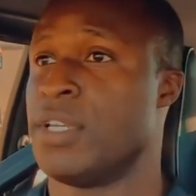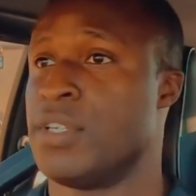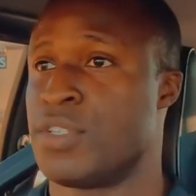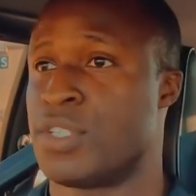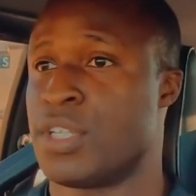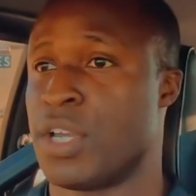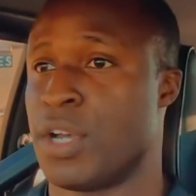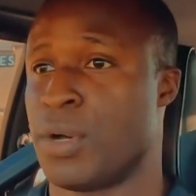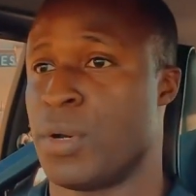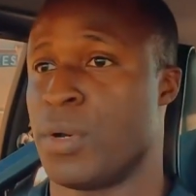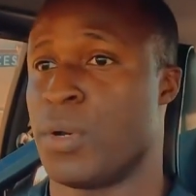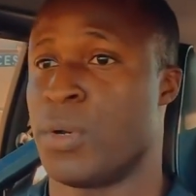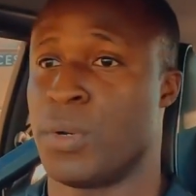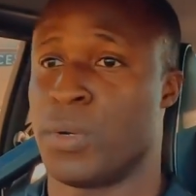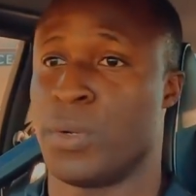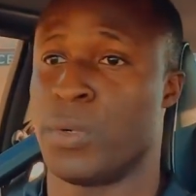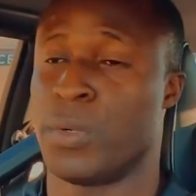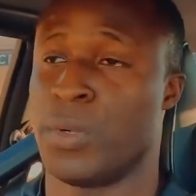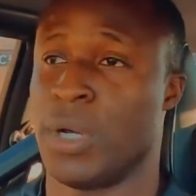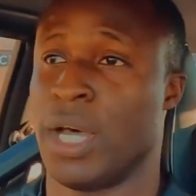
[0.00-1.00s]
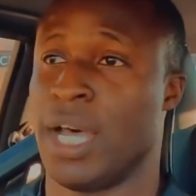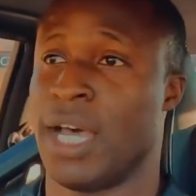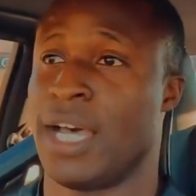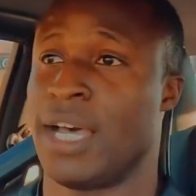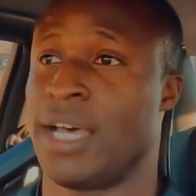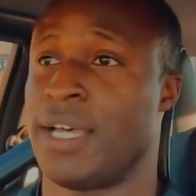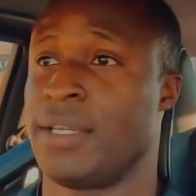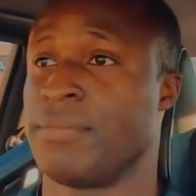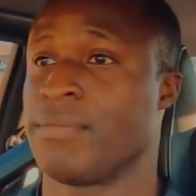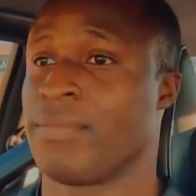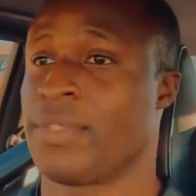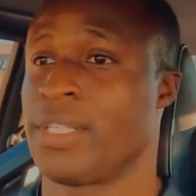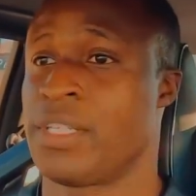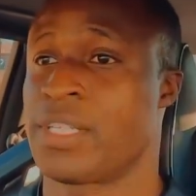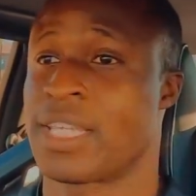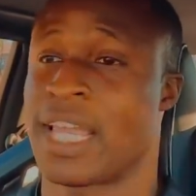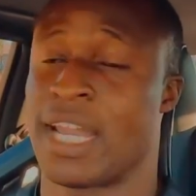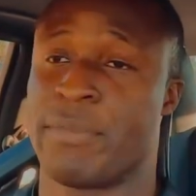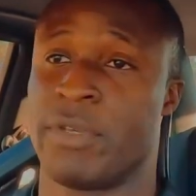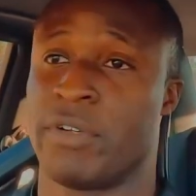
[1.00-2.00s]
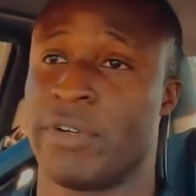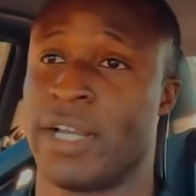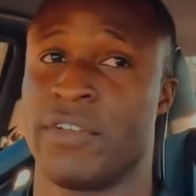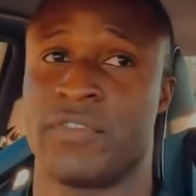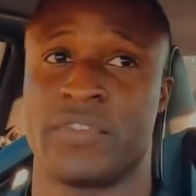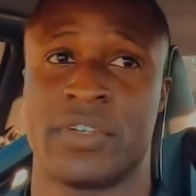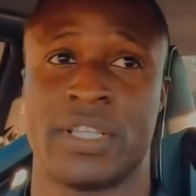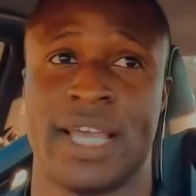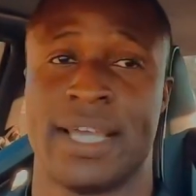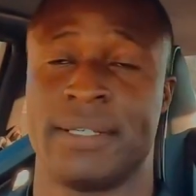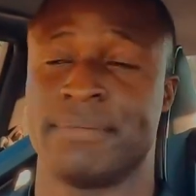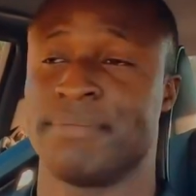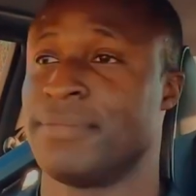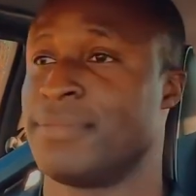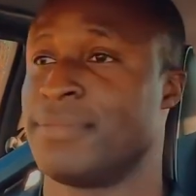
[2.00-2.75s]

So you just got to be ready for that.